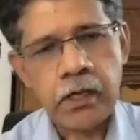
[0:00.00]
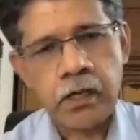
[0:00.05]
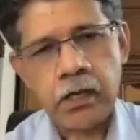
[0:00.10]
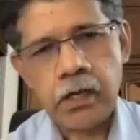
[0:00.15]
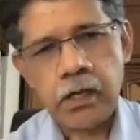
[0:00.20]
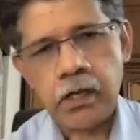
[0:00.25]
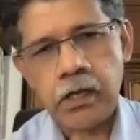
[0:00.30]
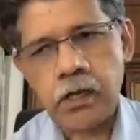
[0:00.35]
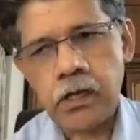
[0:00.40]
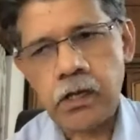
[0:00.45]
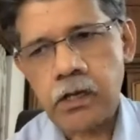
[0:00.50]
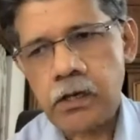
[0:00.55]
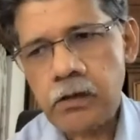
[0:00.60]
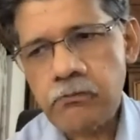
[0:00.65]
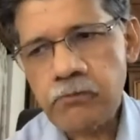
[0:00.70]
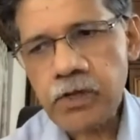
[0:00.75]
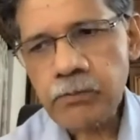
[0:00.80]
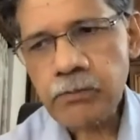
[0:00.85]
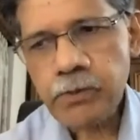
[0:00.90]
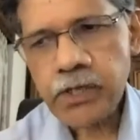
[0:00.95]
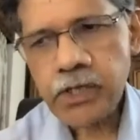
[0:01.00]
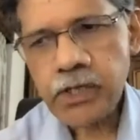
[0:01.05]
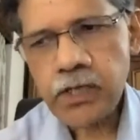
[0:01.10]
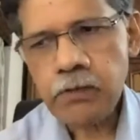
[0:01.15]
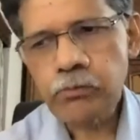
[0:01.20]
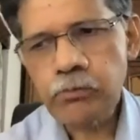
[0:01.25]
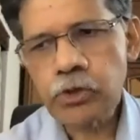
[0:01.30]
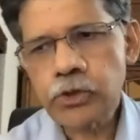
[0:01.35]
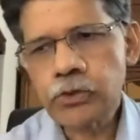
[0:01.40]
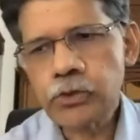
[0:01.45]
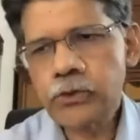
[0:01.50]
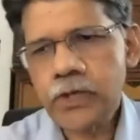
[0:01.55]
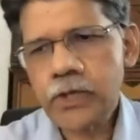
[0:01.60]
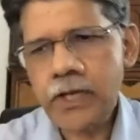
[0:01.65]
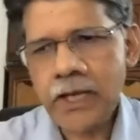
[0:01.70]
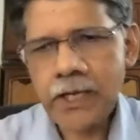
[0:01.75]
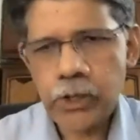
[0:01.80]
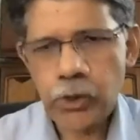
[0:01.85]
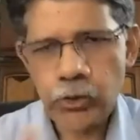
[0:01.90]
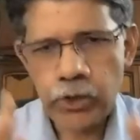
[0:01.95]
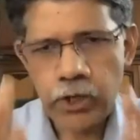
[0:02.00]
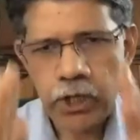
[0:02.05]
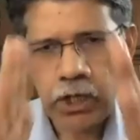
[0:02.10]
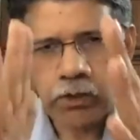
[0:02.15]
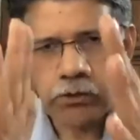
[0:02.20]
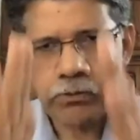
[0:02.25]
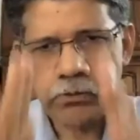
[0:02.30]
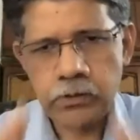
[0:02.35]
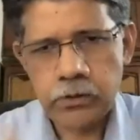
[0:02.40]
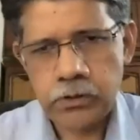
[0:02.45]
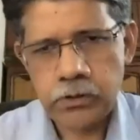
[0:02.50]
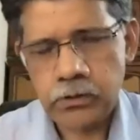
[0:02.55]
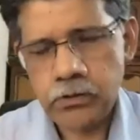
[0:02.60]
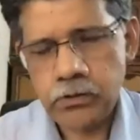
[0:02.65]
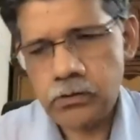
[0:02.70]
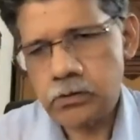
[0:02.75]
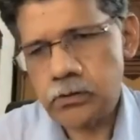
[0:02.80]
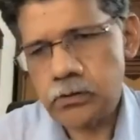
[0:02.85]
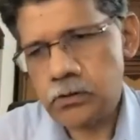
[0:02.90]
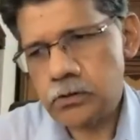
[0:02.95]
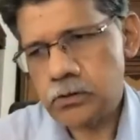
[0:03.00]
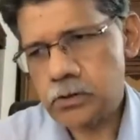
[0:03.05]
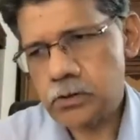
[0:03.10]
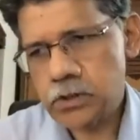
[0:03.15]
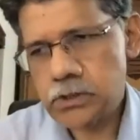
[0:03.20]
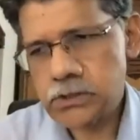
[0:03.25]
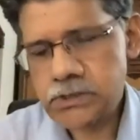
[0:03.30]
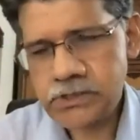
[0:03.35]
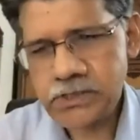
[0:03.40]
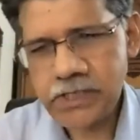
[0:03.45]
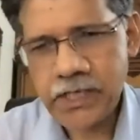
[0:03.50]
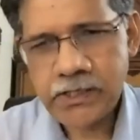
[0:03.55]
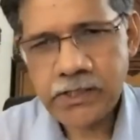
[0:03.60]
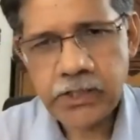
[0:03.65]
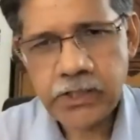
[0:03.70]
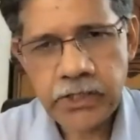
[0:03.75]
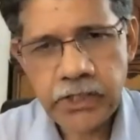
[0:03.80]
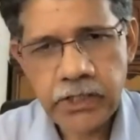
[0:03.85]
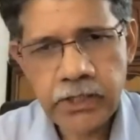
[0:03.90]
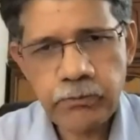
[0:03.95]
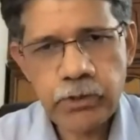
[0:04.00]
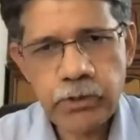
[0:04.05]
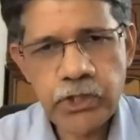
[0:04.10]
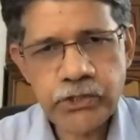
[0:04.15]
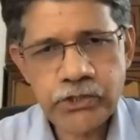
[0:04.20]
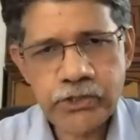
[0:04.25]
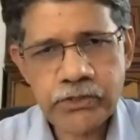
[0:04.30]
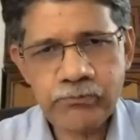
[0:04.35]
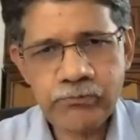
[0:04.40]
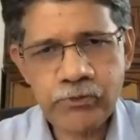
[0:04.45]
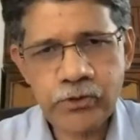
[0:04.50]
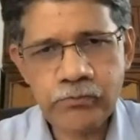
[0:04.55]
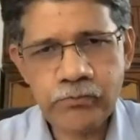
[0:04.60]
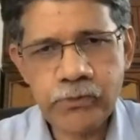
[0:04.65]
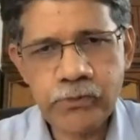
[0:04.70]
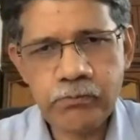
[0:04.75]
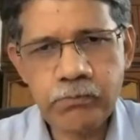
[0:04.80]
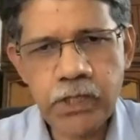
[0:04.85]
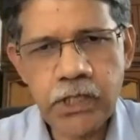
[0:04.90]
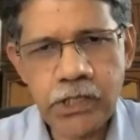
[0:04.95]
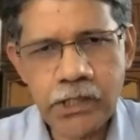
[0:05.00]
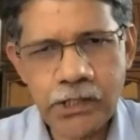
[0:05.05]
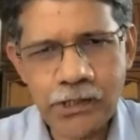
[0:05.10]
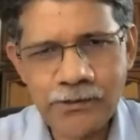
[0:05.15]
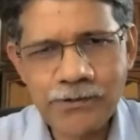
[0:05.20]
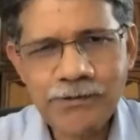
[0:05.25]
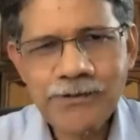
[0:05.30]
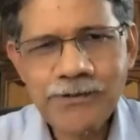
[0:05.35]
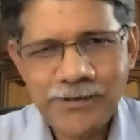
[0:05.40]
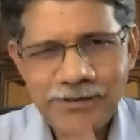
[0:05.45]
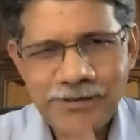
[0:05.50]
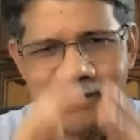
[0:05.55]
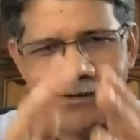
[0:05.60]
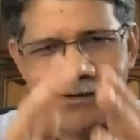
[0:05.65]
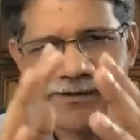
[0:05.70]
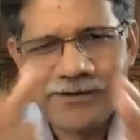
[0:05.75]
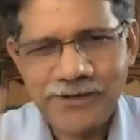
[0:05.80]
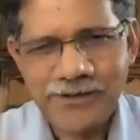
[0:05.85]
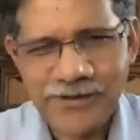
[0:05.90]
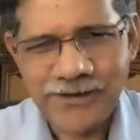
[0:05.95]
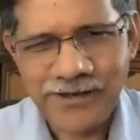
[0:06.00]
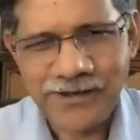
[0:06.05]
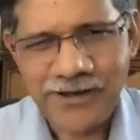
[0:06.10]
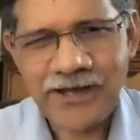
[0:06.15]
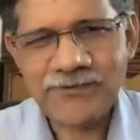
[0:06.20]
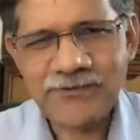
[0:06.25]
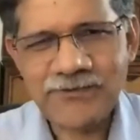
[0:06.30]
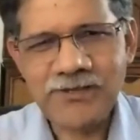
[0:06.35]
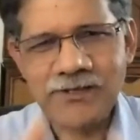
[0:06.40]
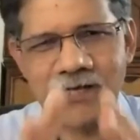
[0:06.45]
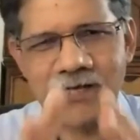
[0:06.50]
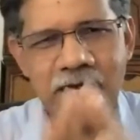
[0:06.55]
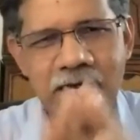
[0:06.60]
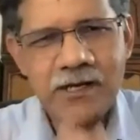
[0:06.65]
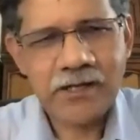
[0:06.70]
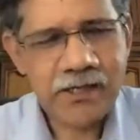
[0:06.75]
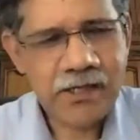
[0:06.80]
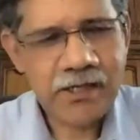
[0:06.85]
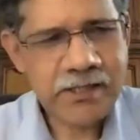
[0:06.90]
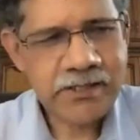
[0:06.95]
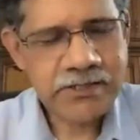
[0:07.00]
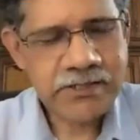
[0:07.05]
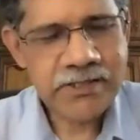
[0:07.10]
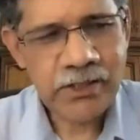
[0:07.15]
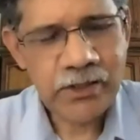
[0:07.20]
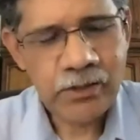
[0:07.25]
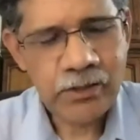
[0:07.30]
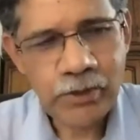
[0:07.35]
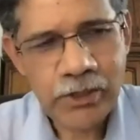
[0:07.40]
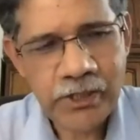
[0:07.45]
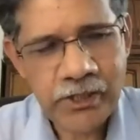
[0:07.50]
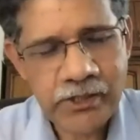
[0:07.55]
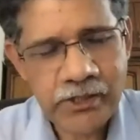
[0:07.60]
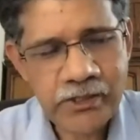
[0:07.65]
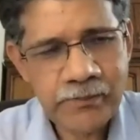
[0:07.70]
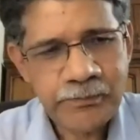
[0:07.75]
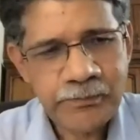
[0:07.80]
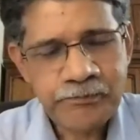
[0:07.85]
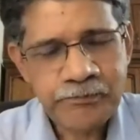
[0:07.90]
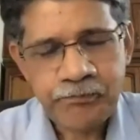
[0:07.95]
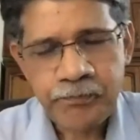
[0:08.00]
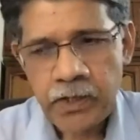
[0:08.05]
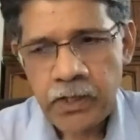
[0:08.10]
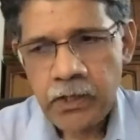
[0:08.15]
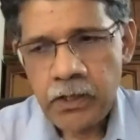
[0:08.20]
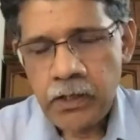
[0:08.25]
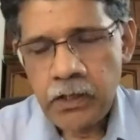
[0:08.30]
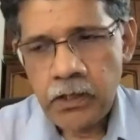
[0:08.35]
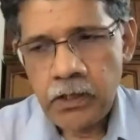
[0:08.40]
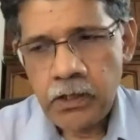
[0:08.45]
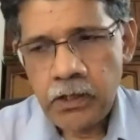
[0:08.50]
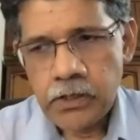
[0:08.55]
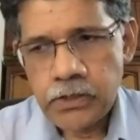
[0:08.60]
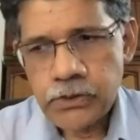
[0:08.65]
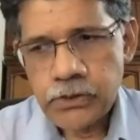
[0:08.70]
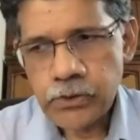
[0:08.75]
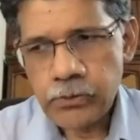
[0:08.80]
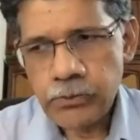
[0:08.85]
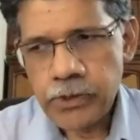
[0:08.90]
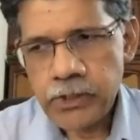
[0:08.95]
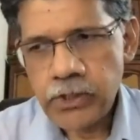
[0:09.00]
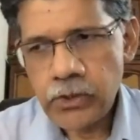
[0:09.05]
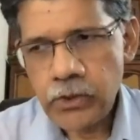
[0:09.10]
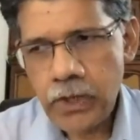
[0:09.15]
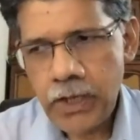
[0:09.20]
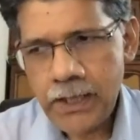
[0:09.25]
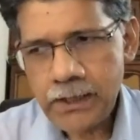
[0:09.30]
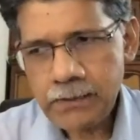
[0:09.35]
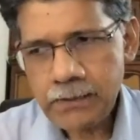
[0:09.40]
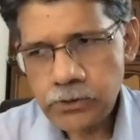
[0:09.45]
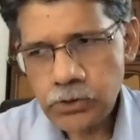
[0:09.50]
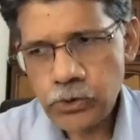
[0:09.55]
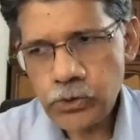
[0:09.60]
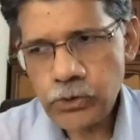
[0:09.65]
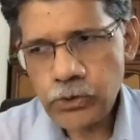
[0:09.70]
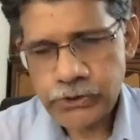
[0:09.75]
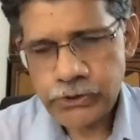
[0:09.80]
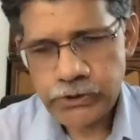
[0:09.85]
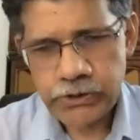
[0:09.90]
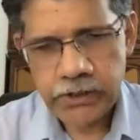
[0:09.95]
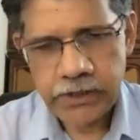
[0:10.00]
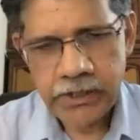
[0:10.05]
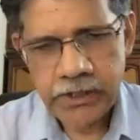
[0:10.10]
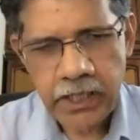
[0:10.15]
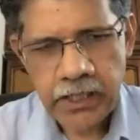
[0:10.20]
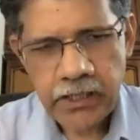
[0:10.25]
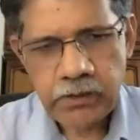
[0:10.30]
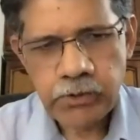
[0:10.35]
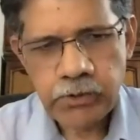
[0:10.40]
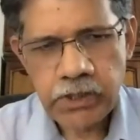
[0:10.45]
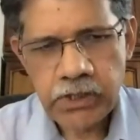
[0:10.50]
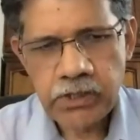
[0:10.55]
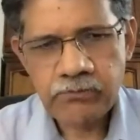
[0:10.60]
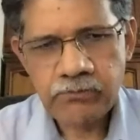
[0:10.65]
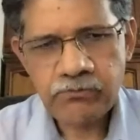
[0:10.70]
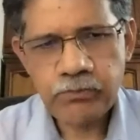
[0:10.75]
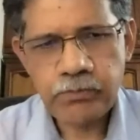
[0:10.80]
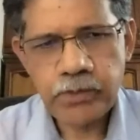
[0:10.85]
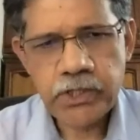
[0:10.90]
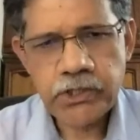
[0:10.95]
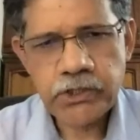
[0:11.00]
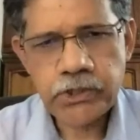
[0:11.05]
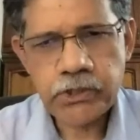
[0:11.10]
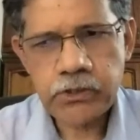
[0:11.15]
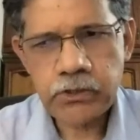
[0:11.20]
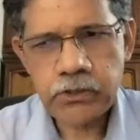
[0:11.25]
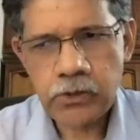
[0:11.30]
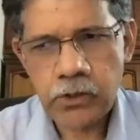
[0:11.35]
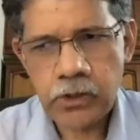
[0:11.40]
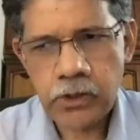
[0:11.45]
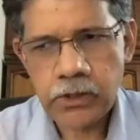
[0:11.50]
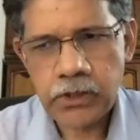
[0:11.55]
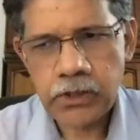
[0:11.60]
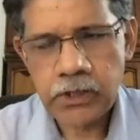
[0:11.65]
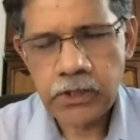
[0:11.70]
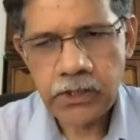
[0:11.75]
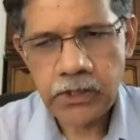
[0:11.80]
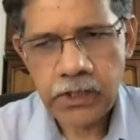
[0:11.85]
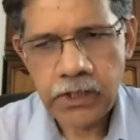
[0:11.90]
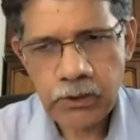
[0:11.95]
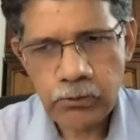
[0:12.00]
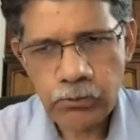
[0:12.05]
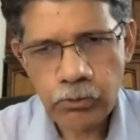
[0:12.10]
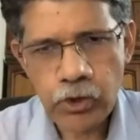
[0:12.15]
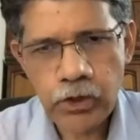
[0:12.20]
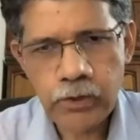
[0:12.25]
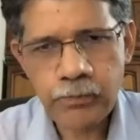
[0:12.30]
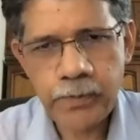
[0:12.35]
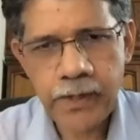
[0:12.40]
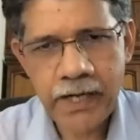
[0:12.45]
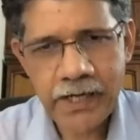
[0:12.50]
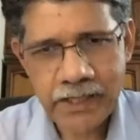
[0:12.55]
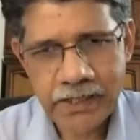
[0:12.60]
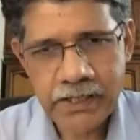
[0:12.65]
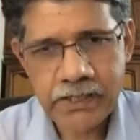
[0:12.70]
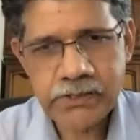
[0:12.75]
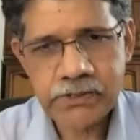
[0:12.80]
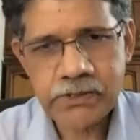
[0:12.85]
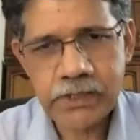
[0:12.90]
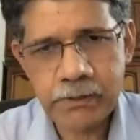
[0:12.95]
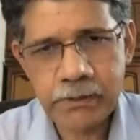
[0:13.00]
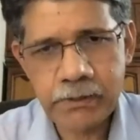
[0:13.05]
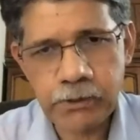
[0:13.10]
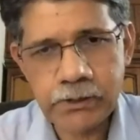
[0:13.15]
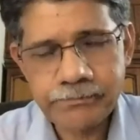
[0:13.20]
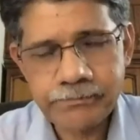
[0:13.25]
we'll be able to narrow down the standard deviation from the mean as the data gets accumulated. So when you have those dynamic information on a real world practice level,